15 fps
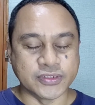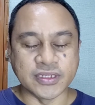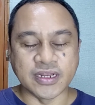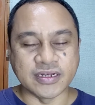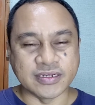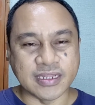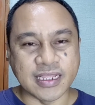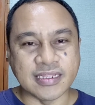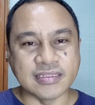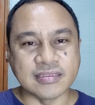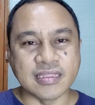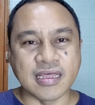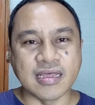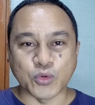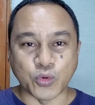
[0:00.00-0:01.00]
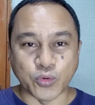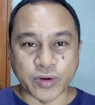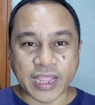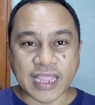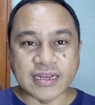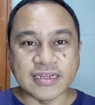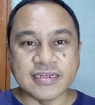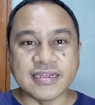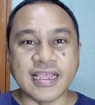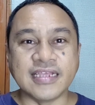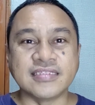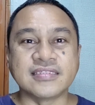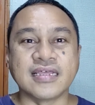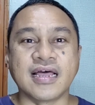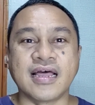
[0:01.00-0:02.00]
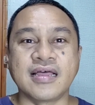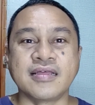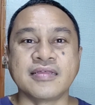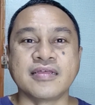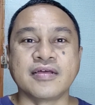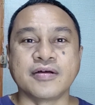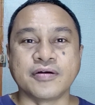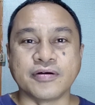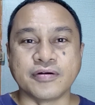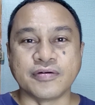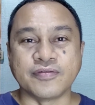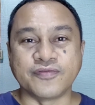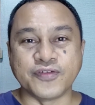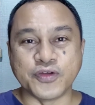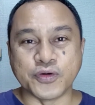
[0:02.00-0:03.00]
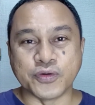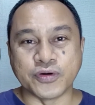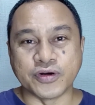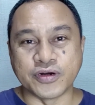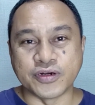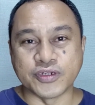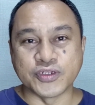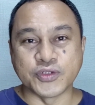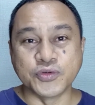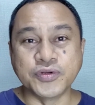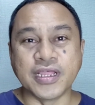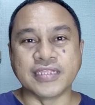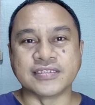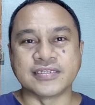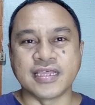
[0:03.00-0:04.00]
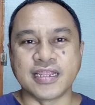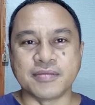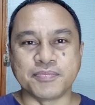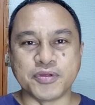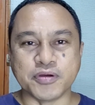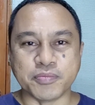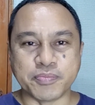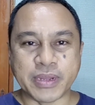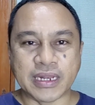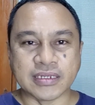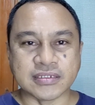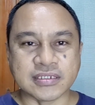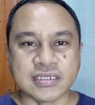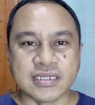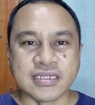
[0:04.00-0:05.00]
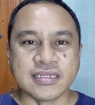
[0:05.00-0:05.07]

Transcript: data, or any data of your students and pupils.